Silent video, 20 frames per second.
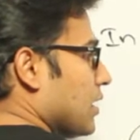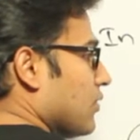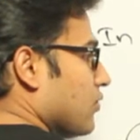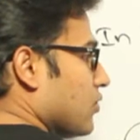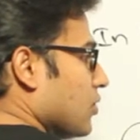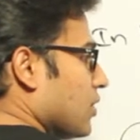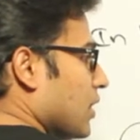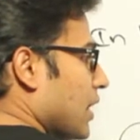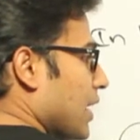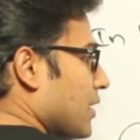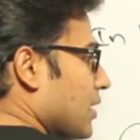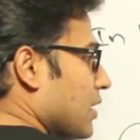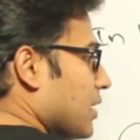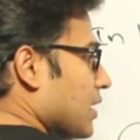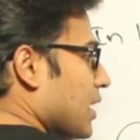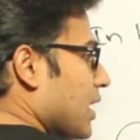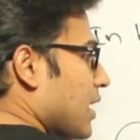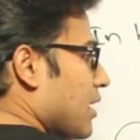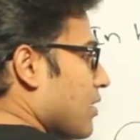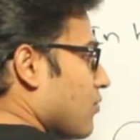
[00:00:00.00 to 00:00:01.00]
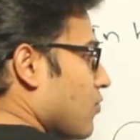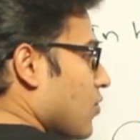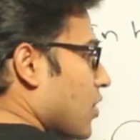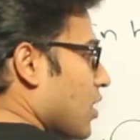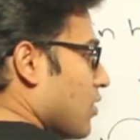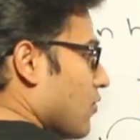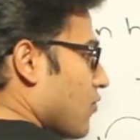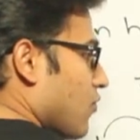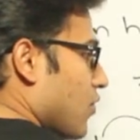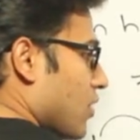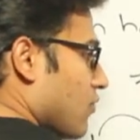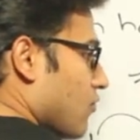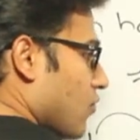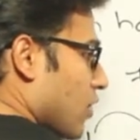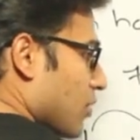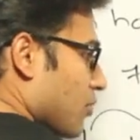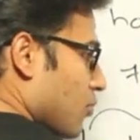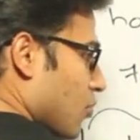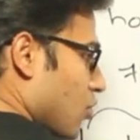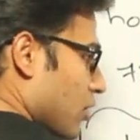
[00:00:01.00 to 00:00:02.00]
if you let A work for
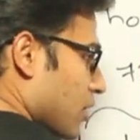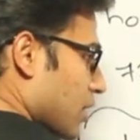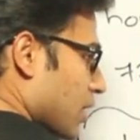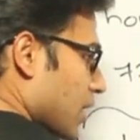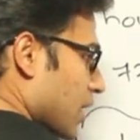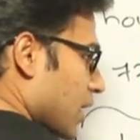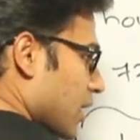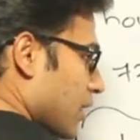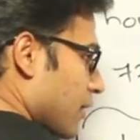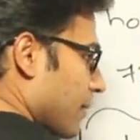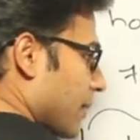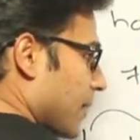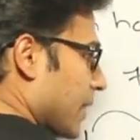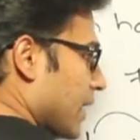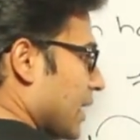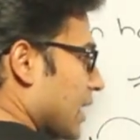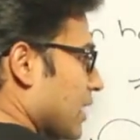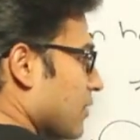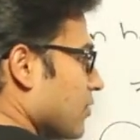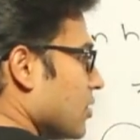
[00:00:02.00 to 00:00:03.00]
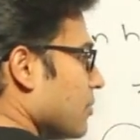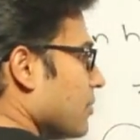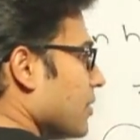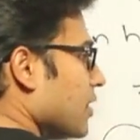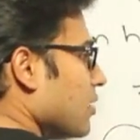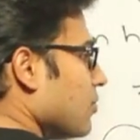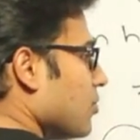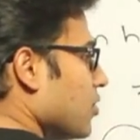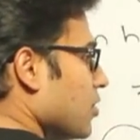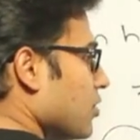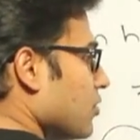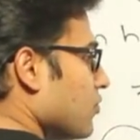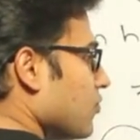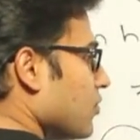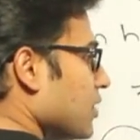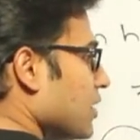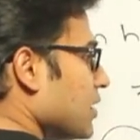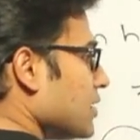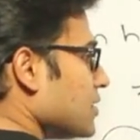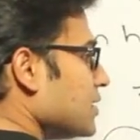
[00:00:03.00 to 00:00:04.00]
1 more day, he will be able to
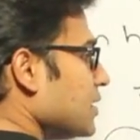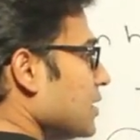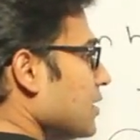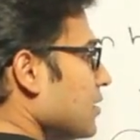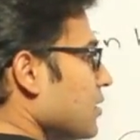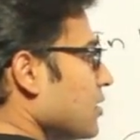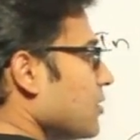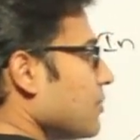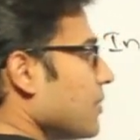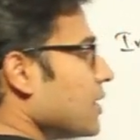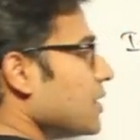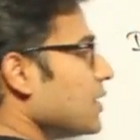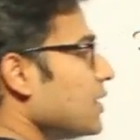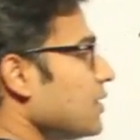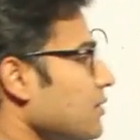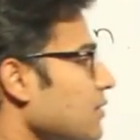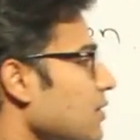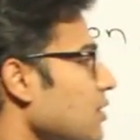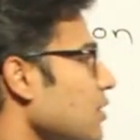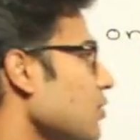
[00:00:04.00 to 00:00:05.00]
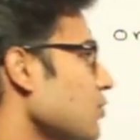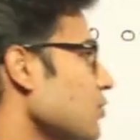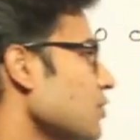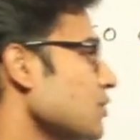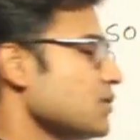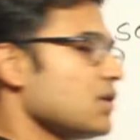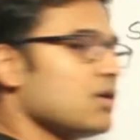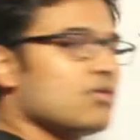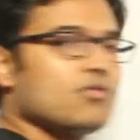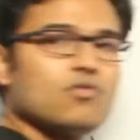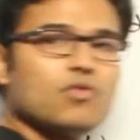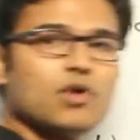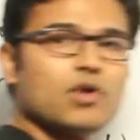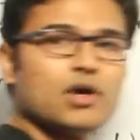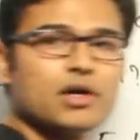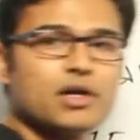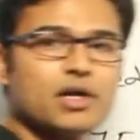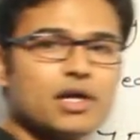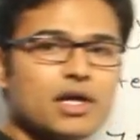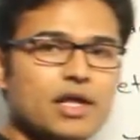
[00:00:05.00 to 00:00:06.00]
finish the remaining 3 units of
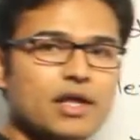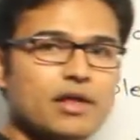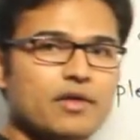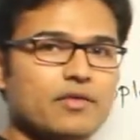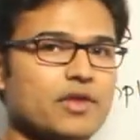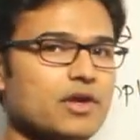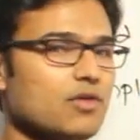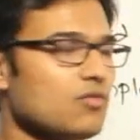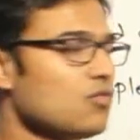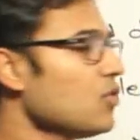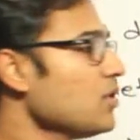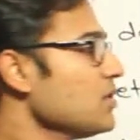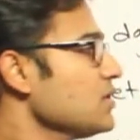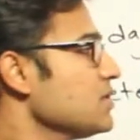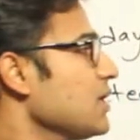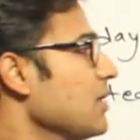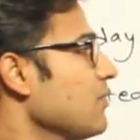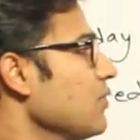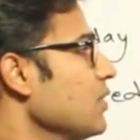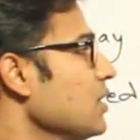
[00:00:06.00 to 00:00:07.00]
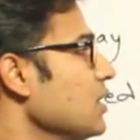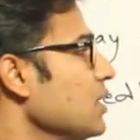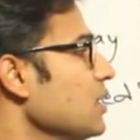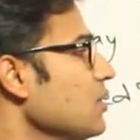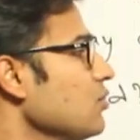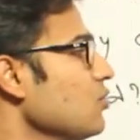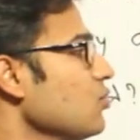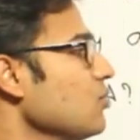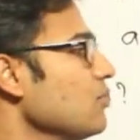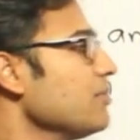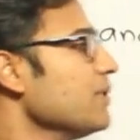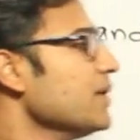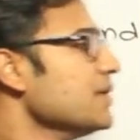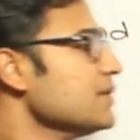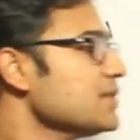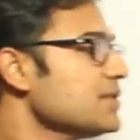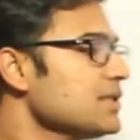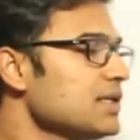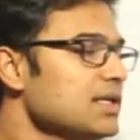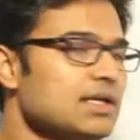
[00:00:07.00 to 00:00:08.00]
work. Therefore, 72
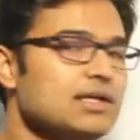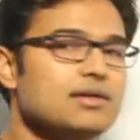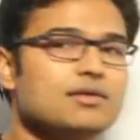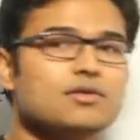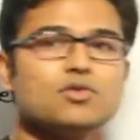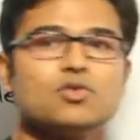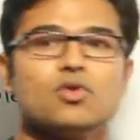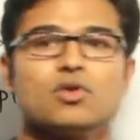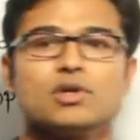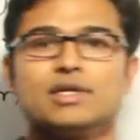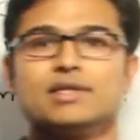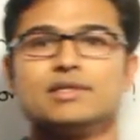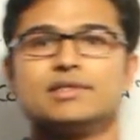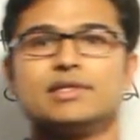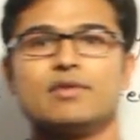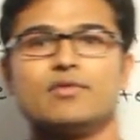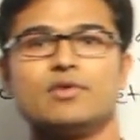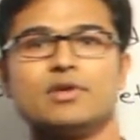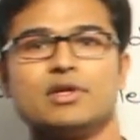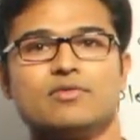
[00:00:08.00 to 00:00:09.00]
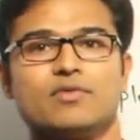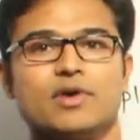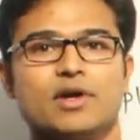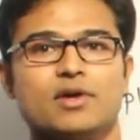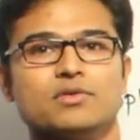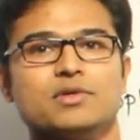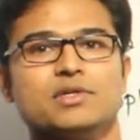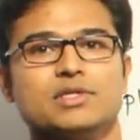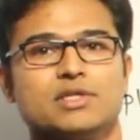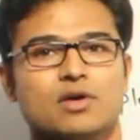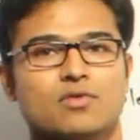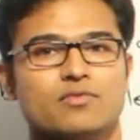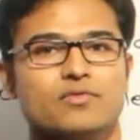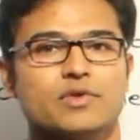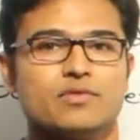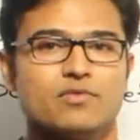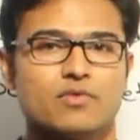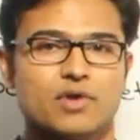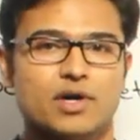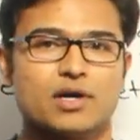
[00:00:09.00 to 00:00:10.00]
plus 3, total 75 units of
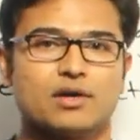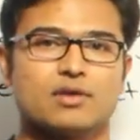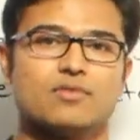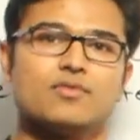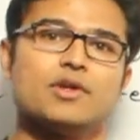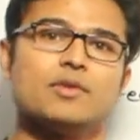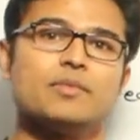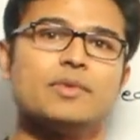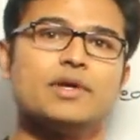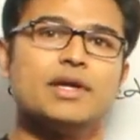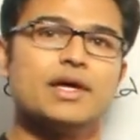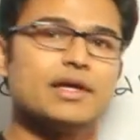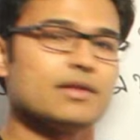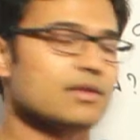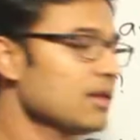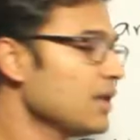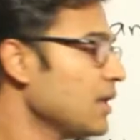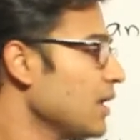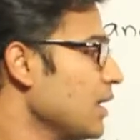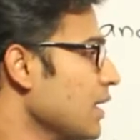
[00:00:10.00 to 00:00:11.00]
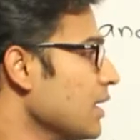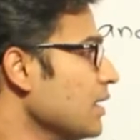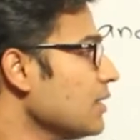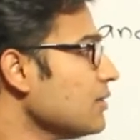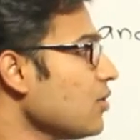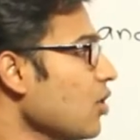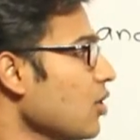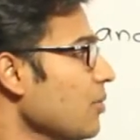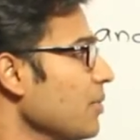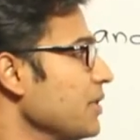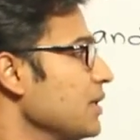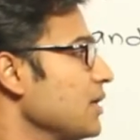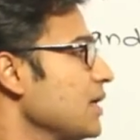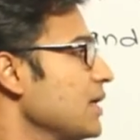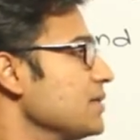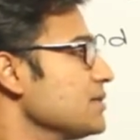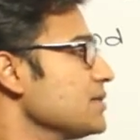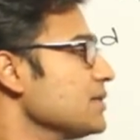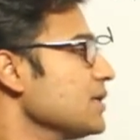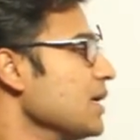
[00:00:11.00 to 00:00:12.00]
the work will be done in how many
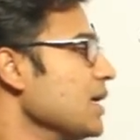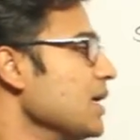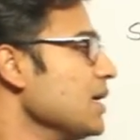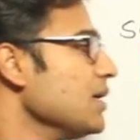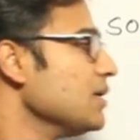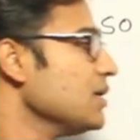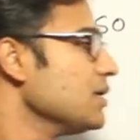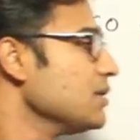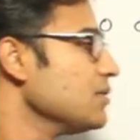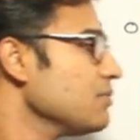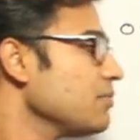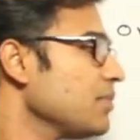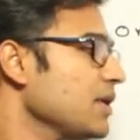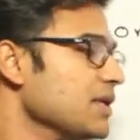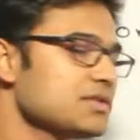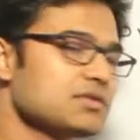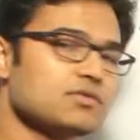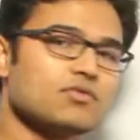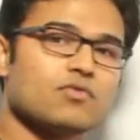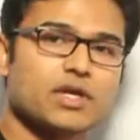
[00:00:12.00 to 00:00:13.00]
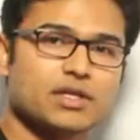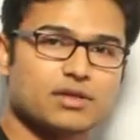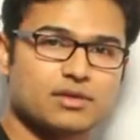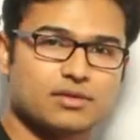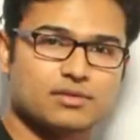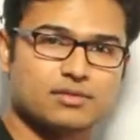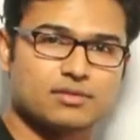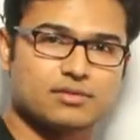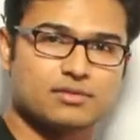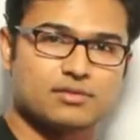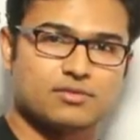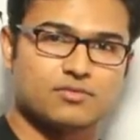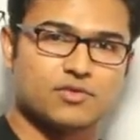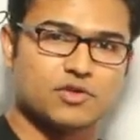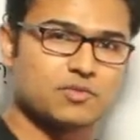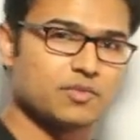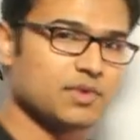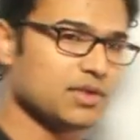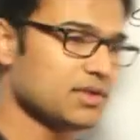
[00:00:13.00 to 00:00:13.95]
days? 18 plus 1, which